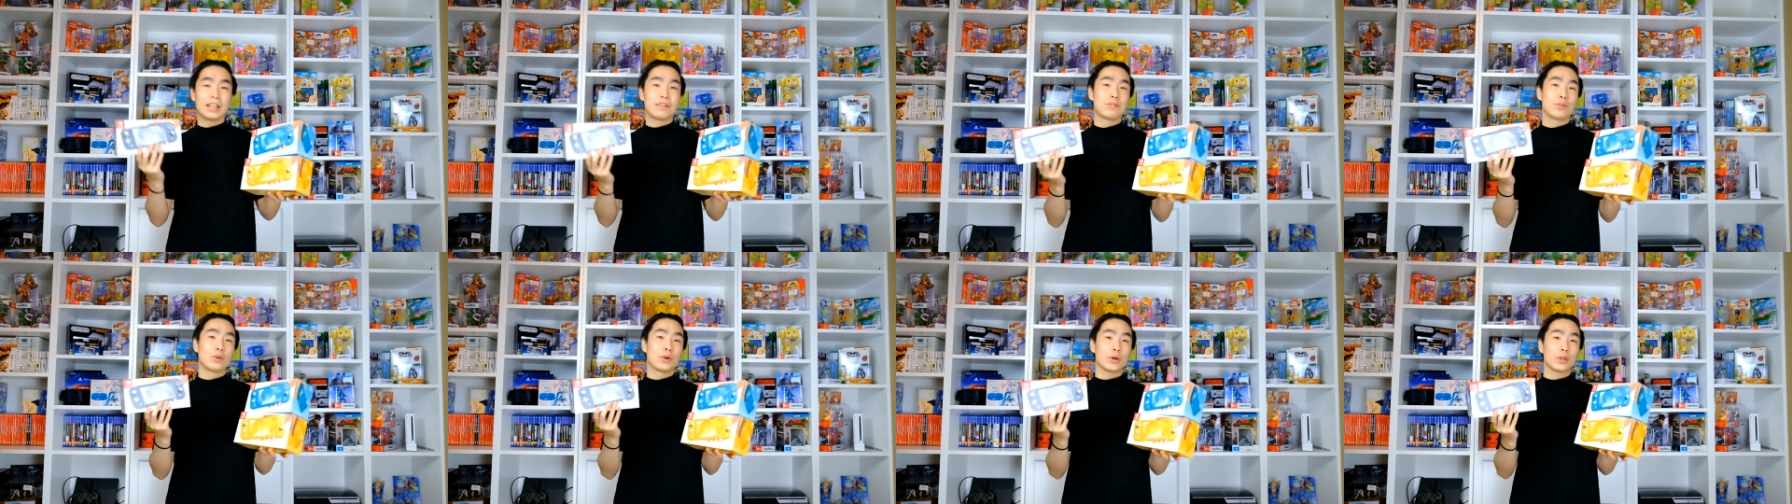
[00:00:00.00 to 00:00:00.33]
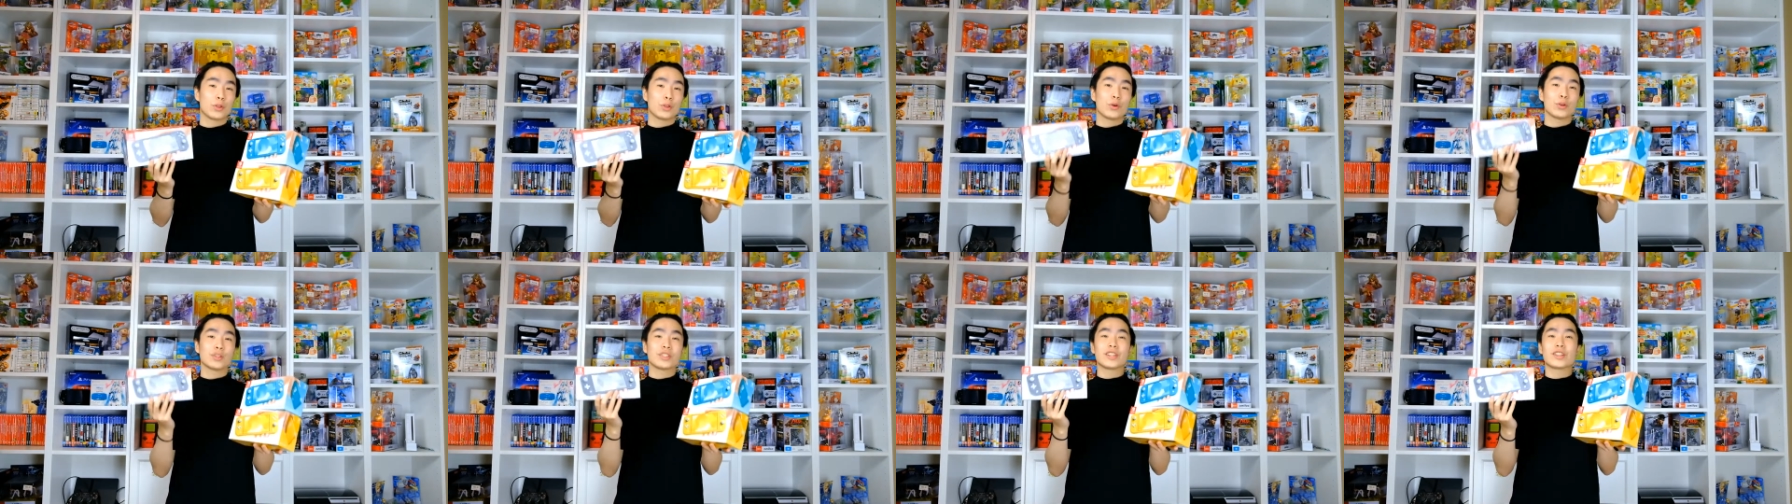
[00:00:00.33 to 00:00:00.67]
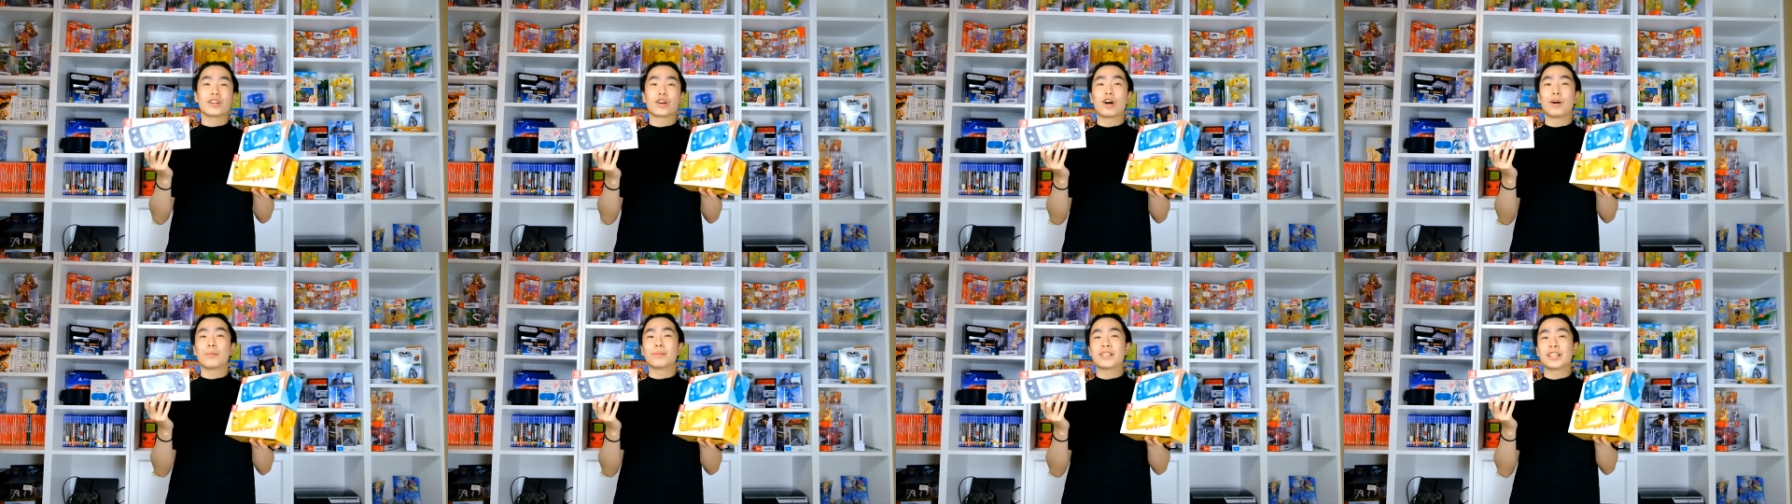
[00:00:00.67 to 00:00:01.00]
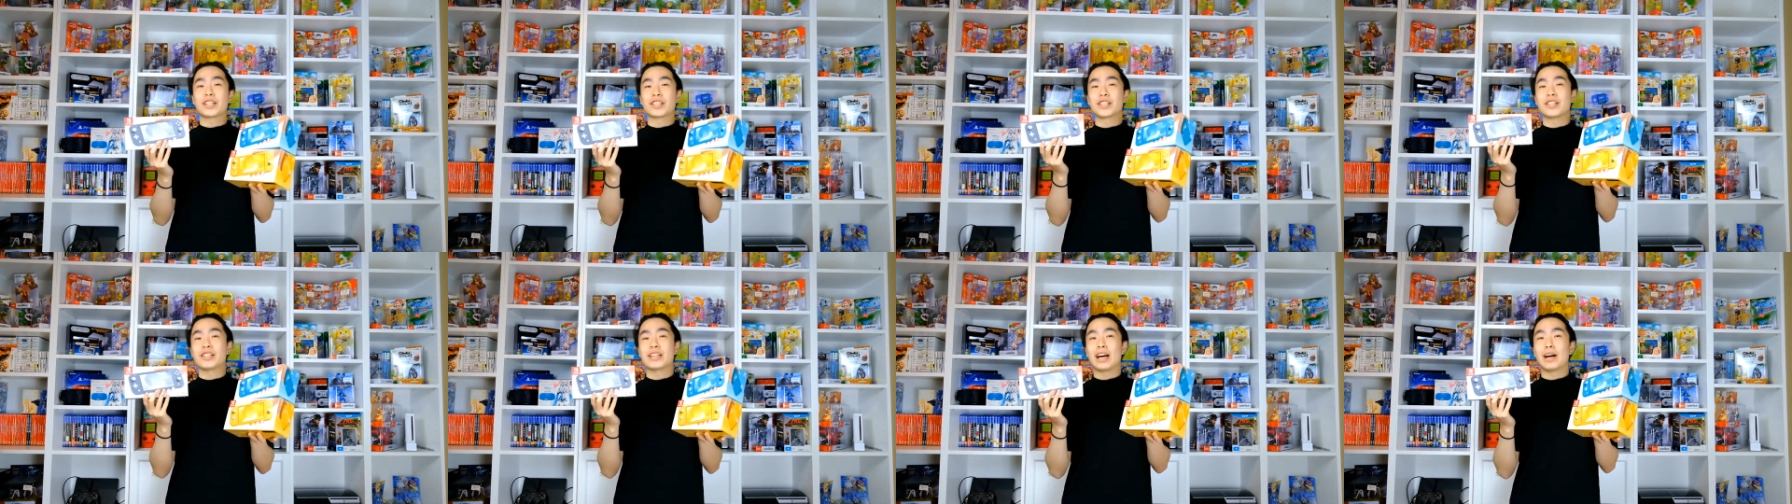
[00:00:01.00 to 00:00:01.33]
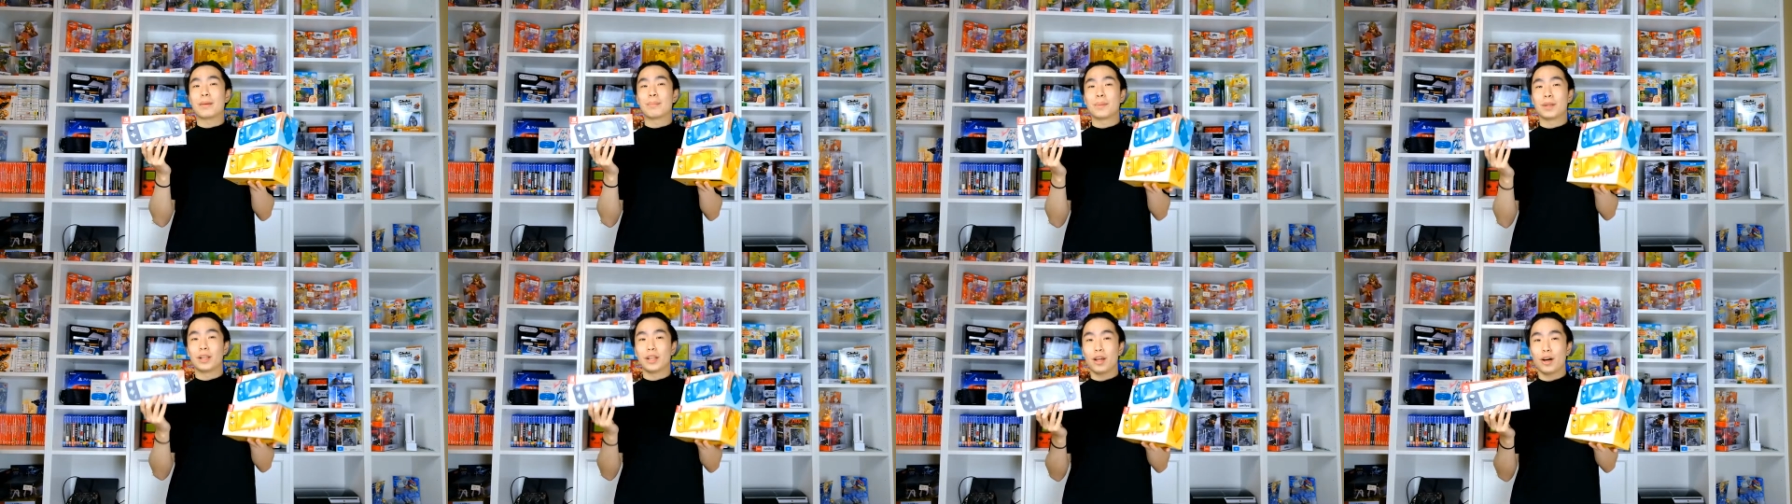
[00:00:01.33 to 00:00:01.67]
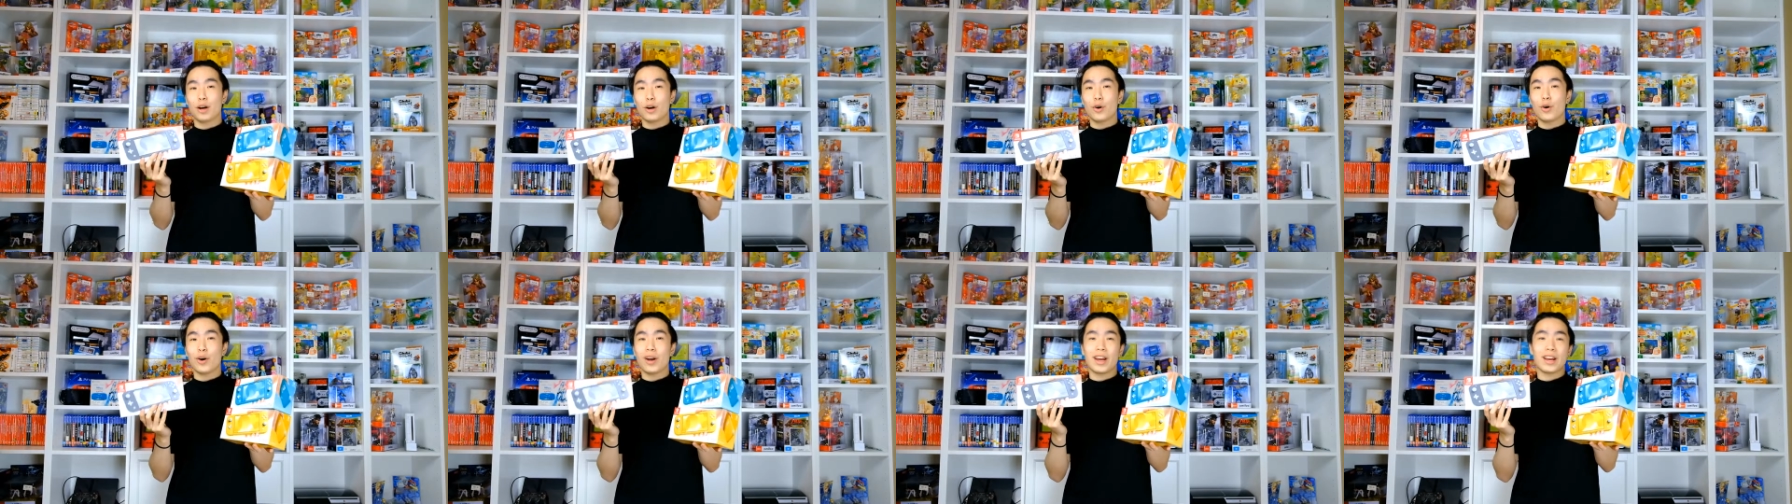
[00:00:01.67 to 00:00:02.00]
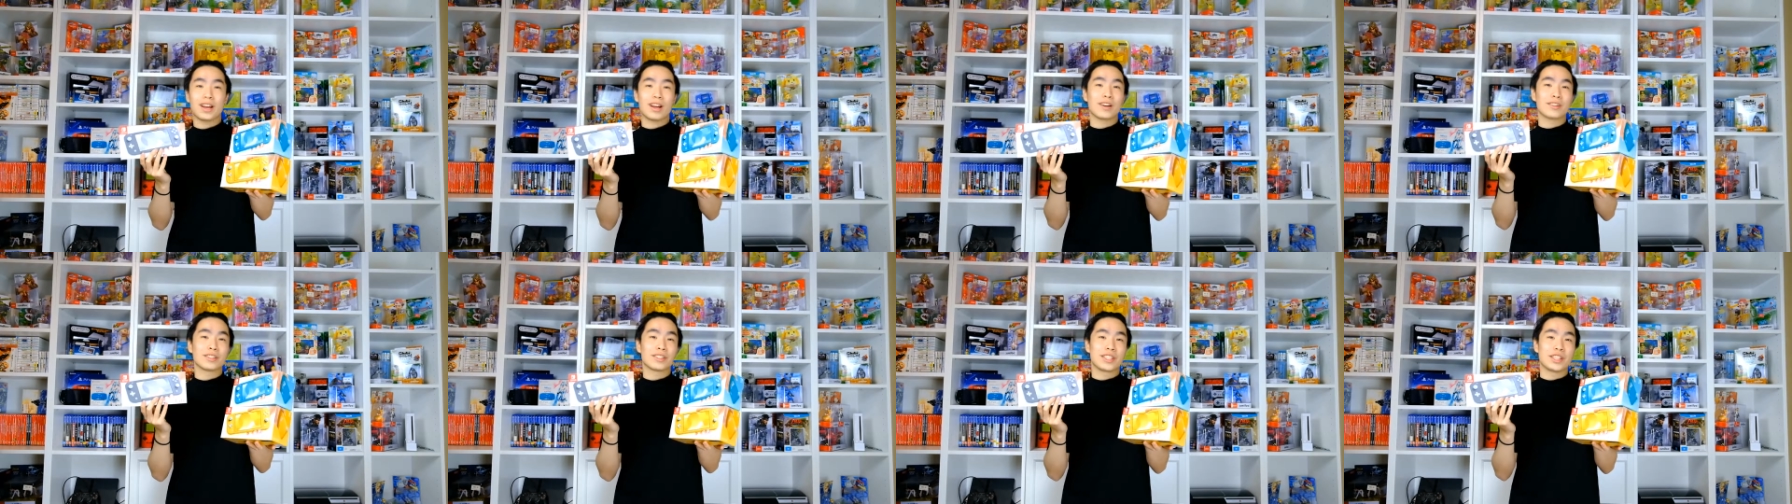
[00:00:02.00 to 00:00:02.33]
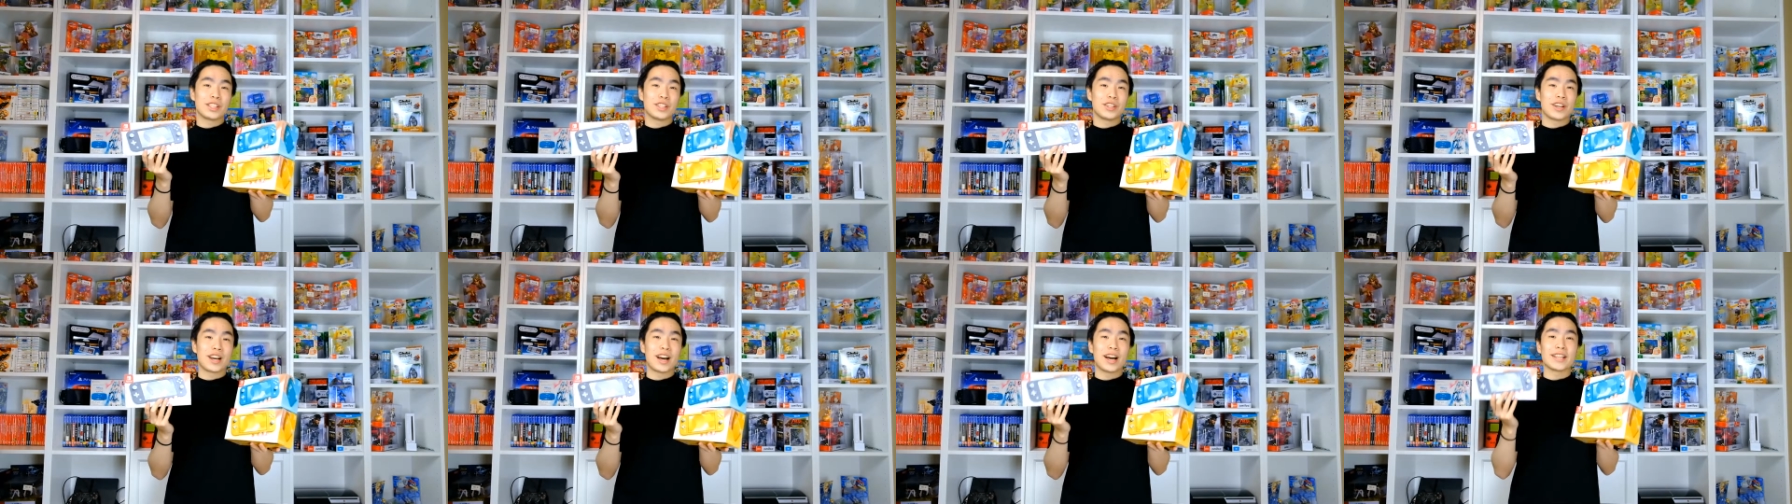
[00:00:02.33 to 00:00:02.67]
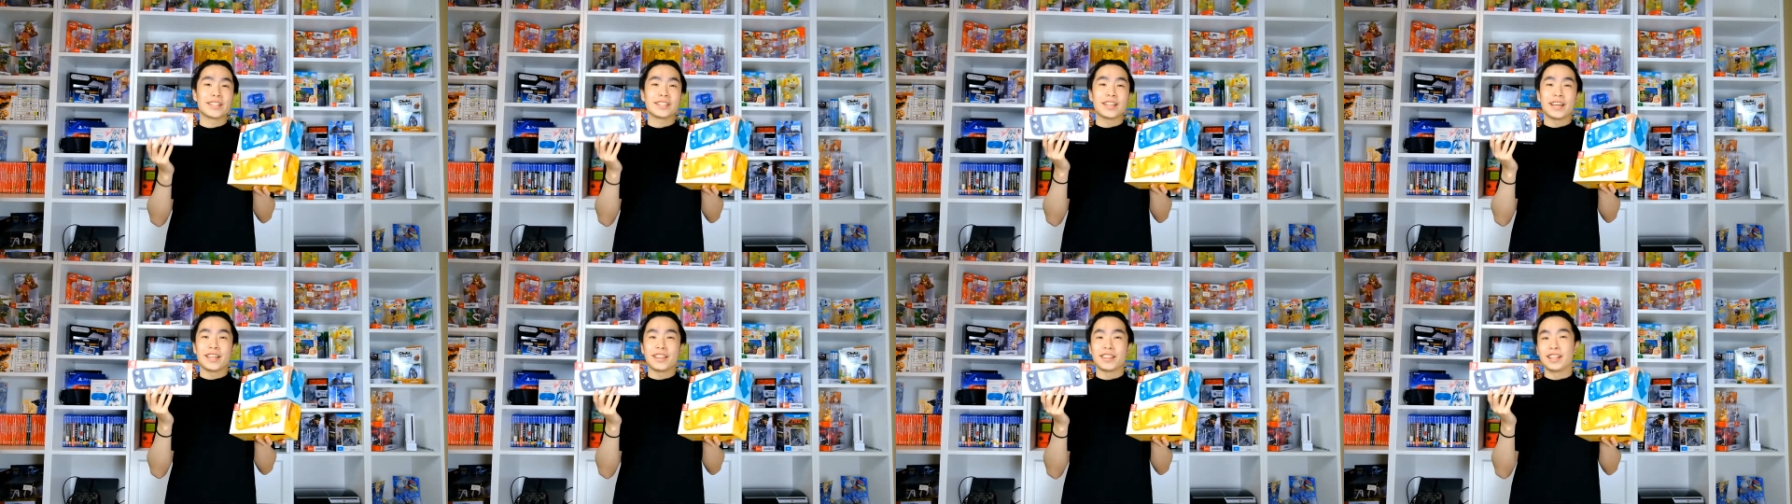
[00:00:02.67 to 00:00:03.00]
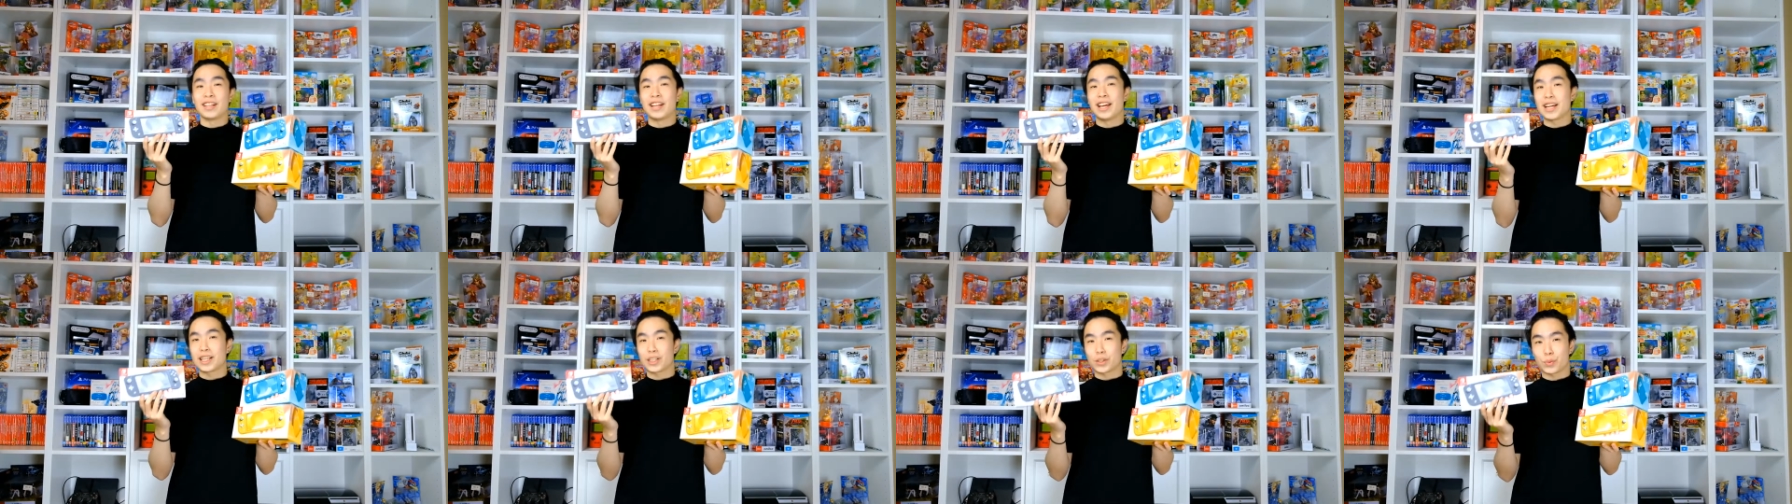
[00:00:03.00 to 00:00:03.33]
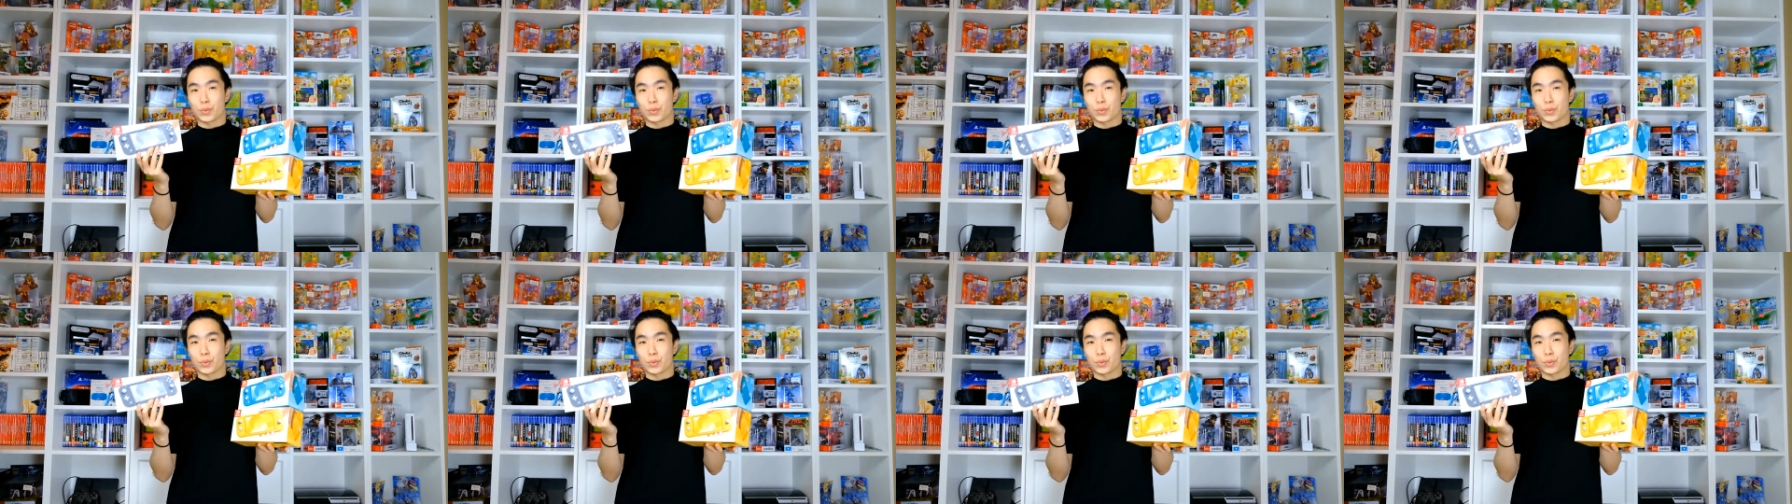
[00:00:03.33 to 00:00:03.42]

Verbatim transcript: Leave your thoughts in the comment section down below and I'll see you guys in the